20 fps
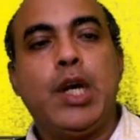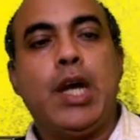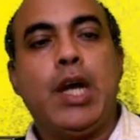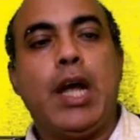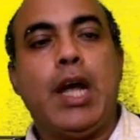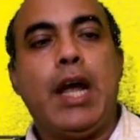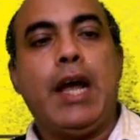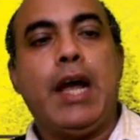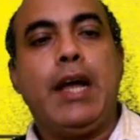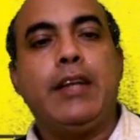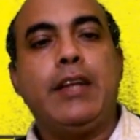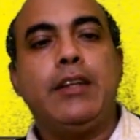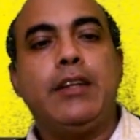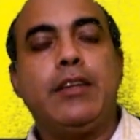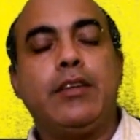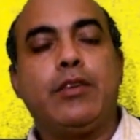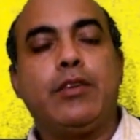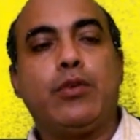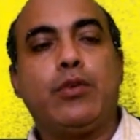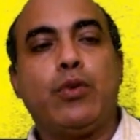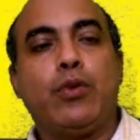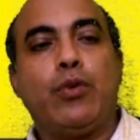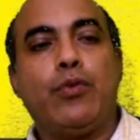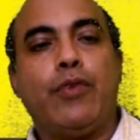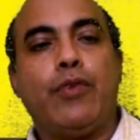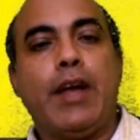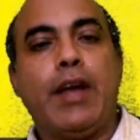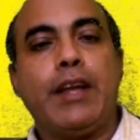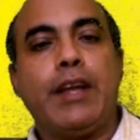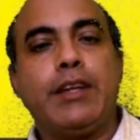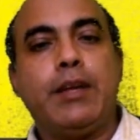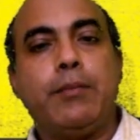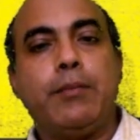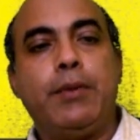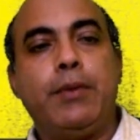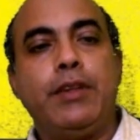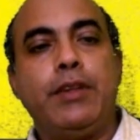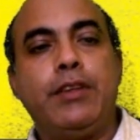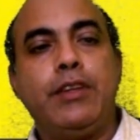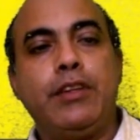and so
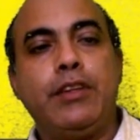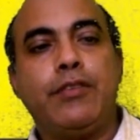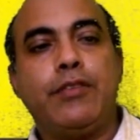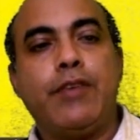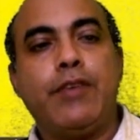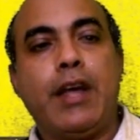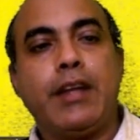this